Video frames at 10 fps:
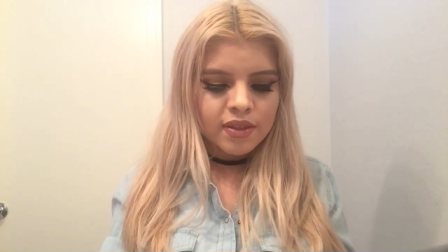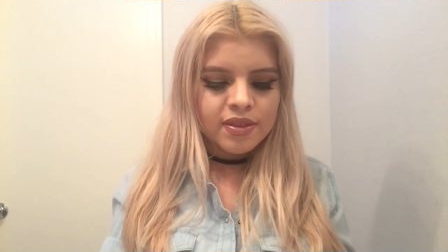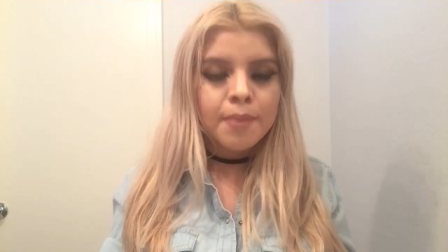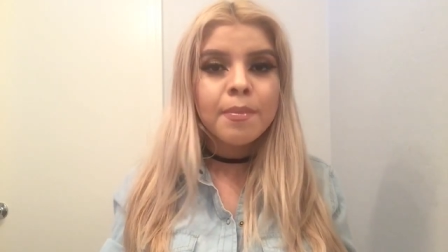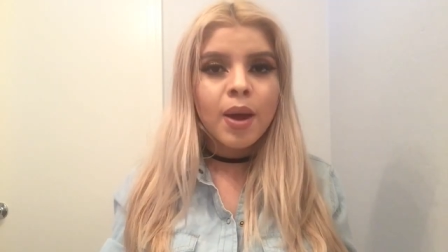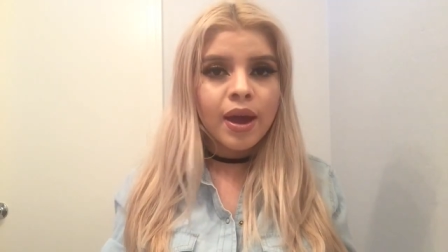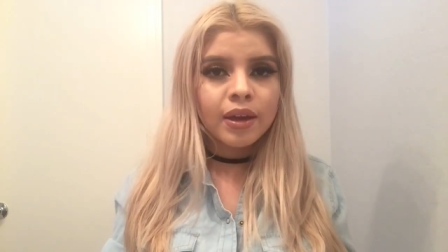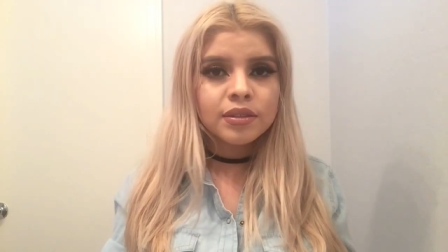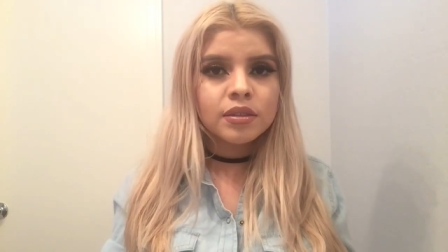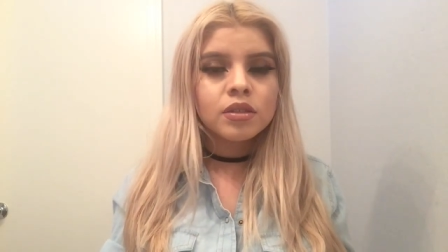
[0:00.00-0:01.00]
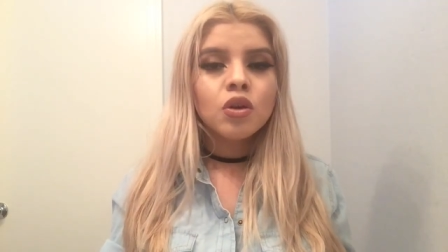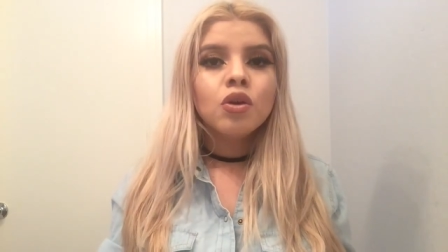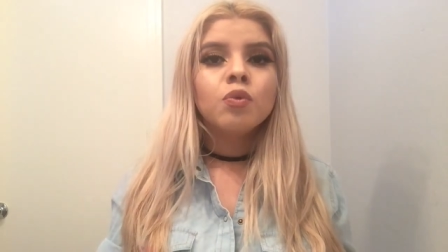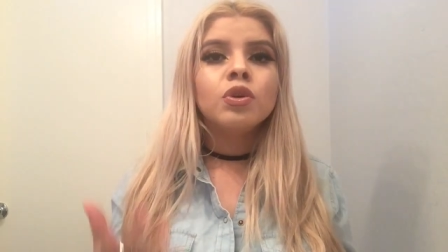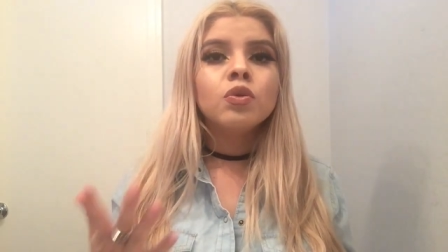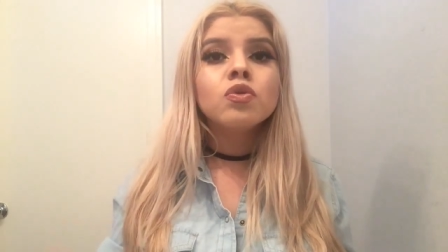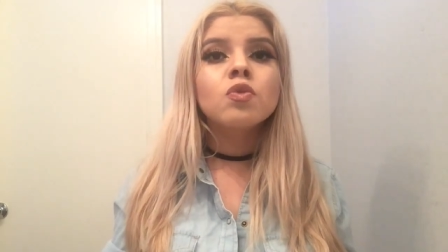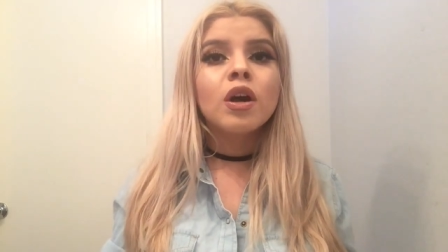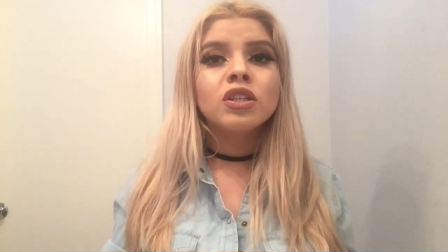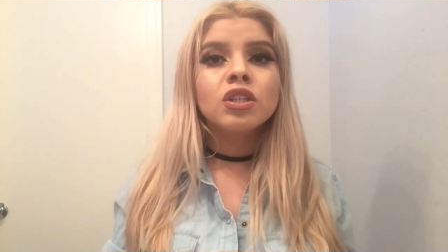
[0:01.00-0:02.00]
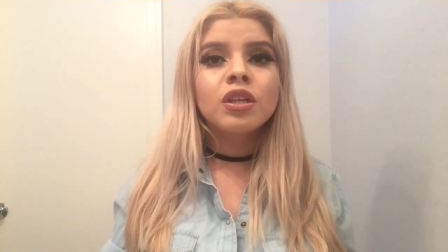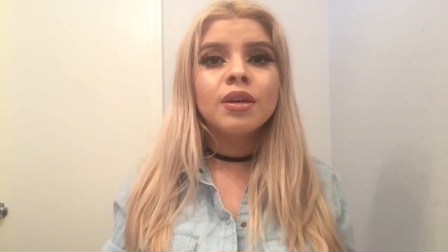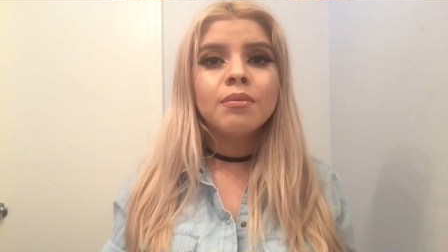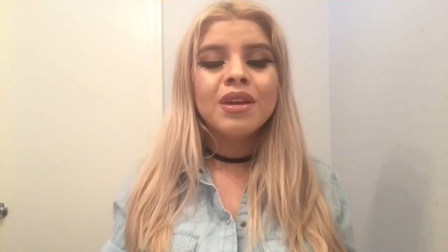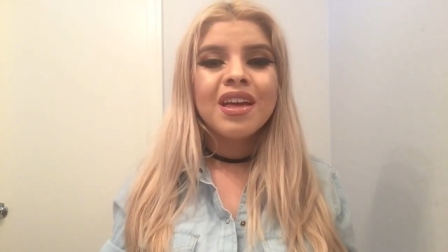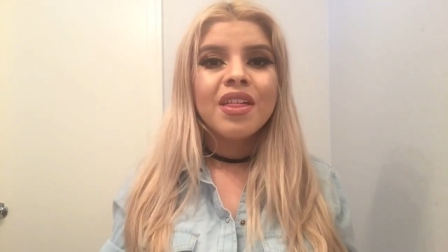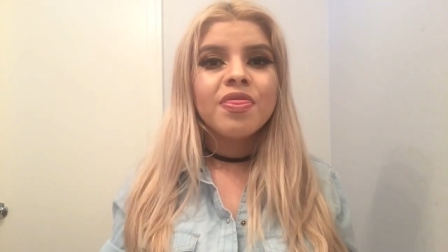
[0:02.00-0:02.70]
mattes, when you swatch them,